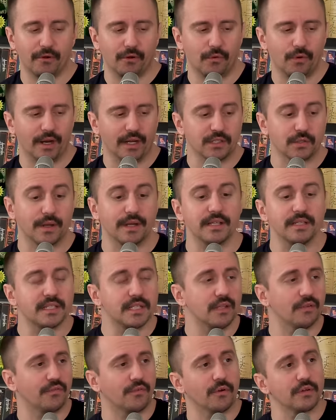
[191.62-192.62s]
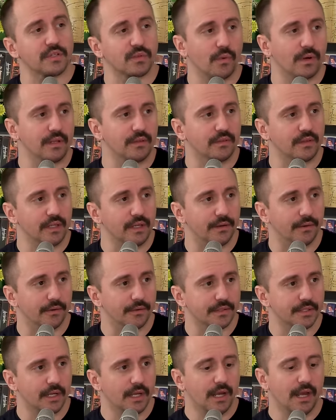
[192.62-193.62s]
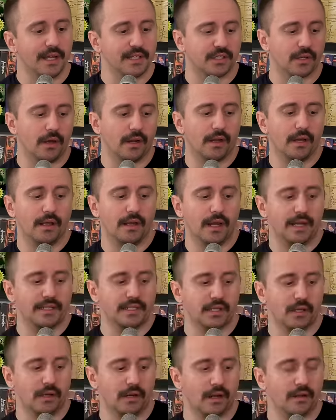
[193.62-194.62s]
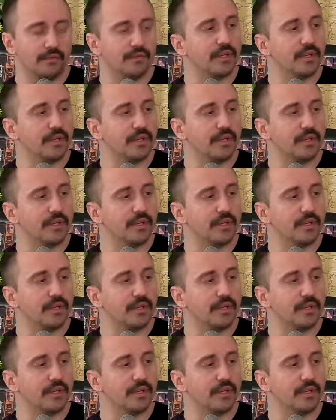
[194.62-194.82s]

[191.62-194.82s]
real quick. So I didn't see the first one in theaters. I saw it on